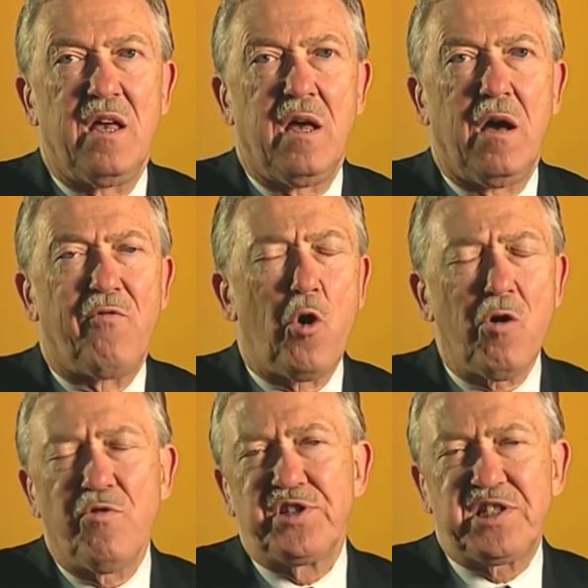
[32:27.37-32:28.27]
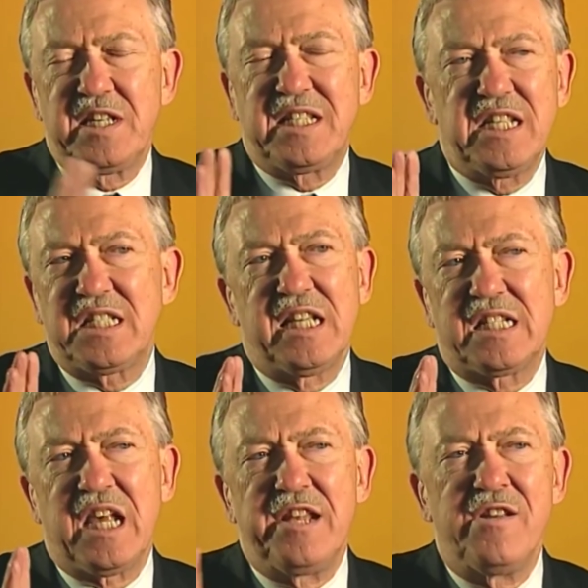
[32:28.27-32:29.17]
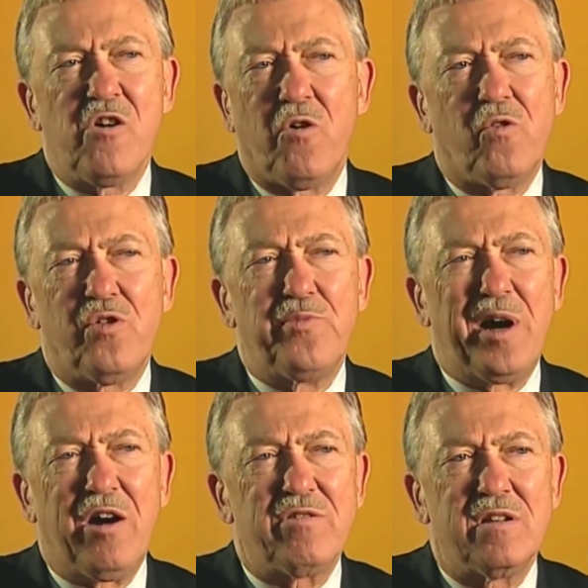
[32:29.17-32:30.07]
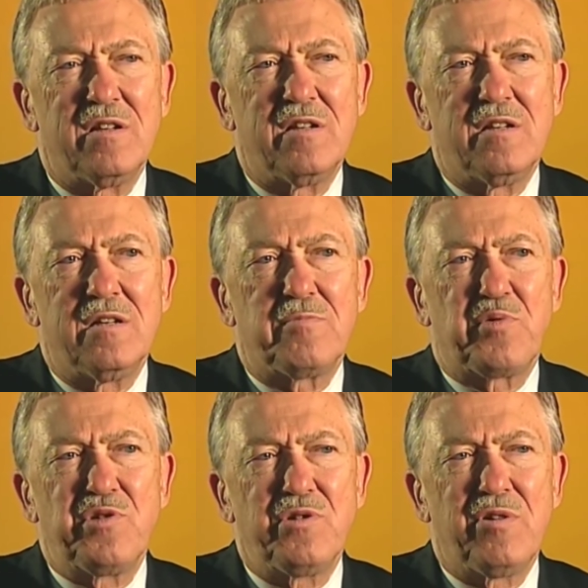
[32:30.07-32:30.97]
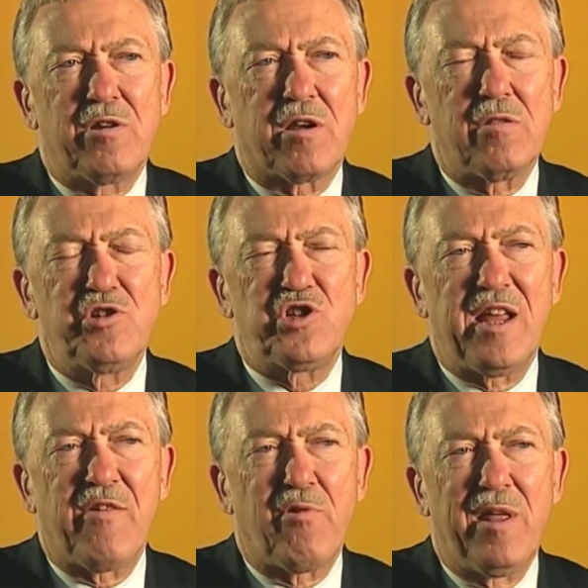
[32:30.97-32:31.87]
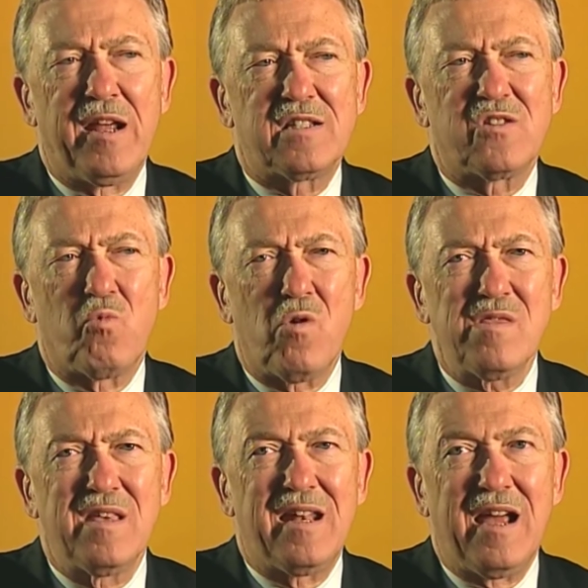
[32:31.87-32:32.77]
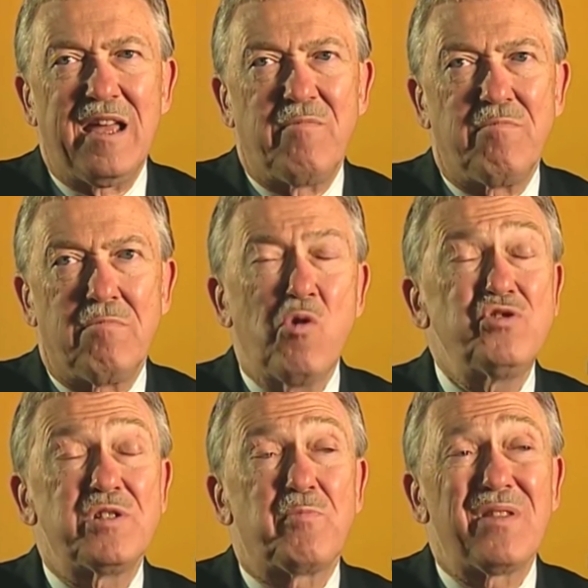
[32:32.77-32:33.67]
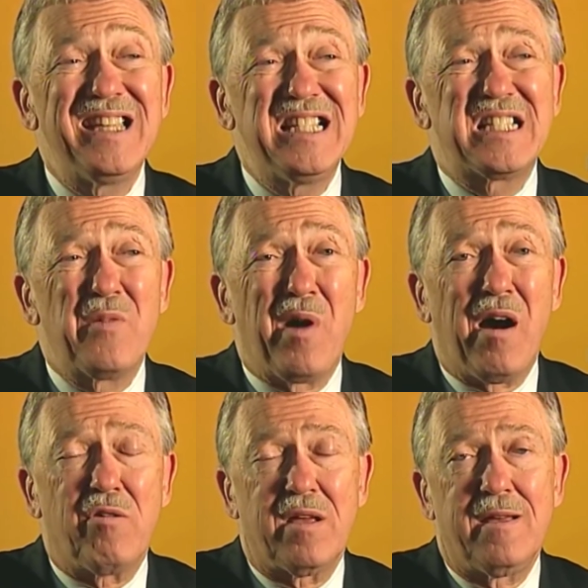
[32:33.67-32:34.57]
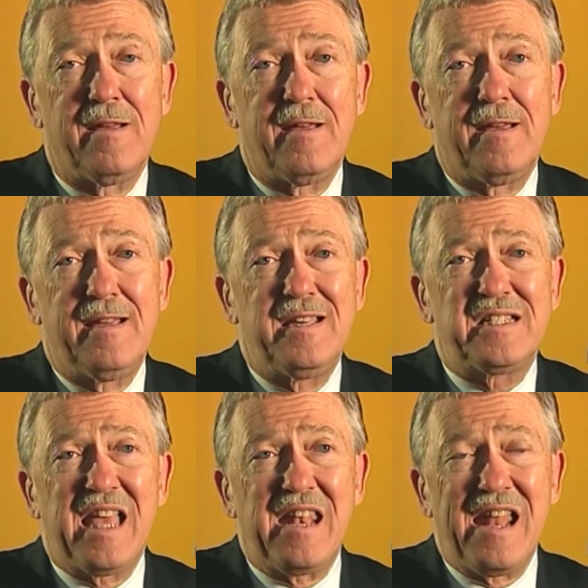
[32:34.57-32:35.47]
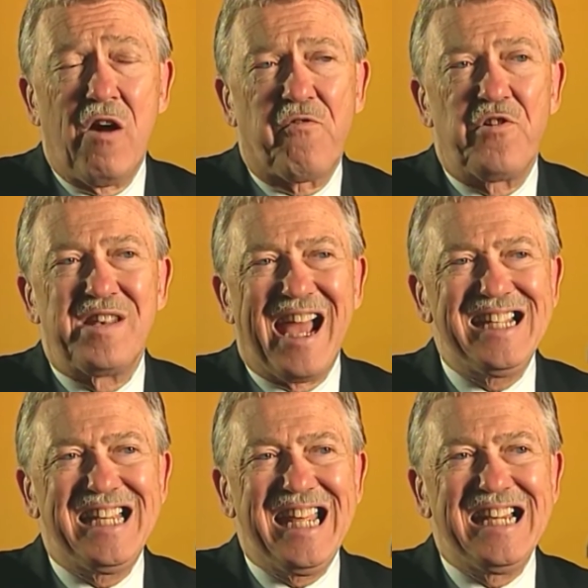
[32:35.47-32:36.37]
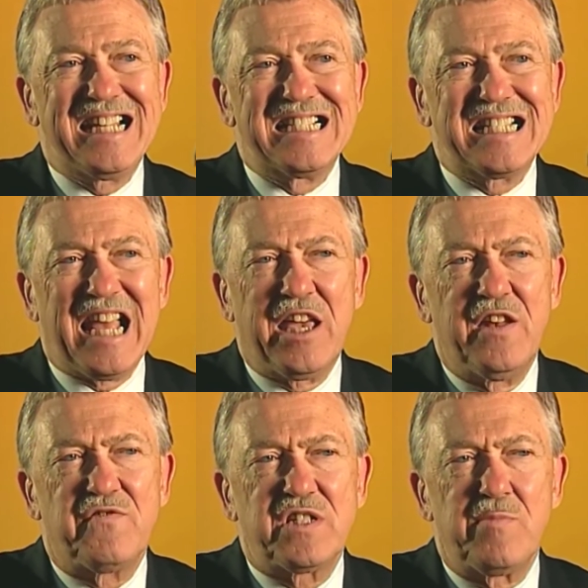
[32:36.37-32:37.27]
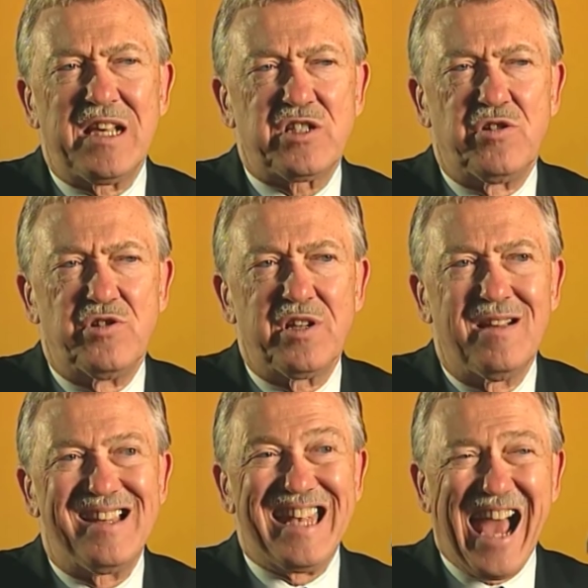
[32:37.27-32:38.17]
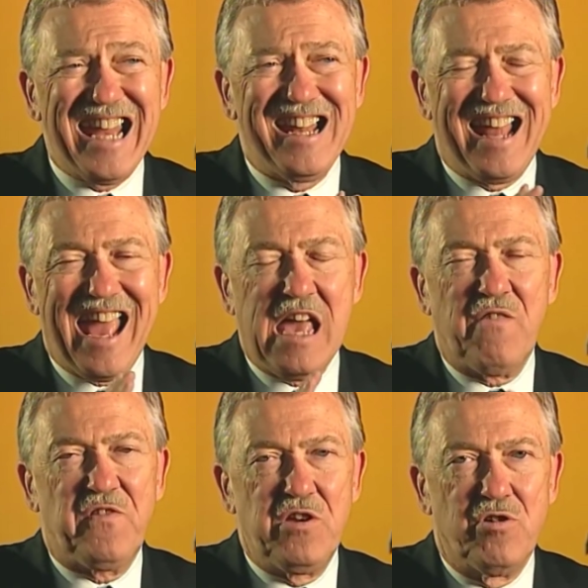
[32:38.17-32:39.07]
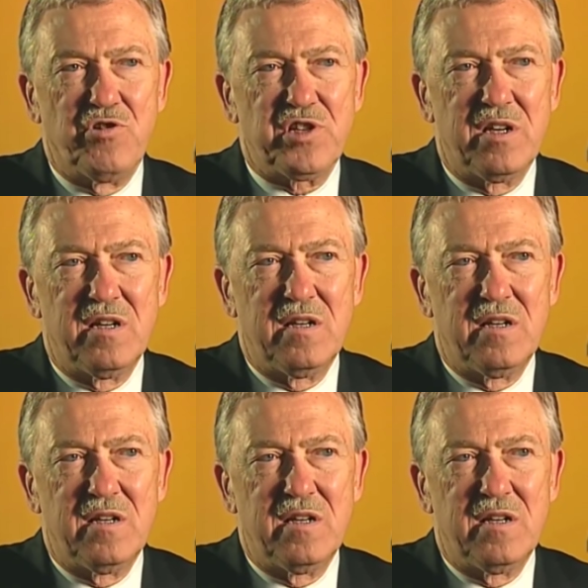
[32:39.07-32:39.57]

Uh, of all the statistics I know about Purdue intercollegiate athletics, the one that I am most pleased about is that now for 19 consecutive semesters, nine and a half years,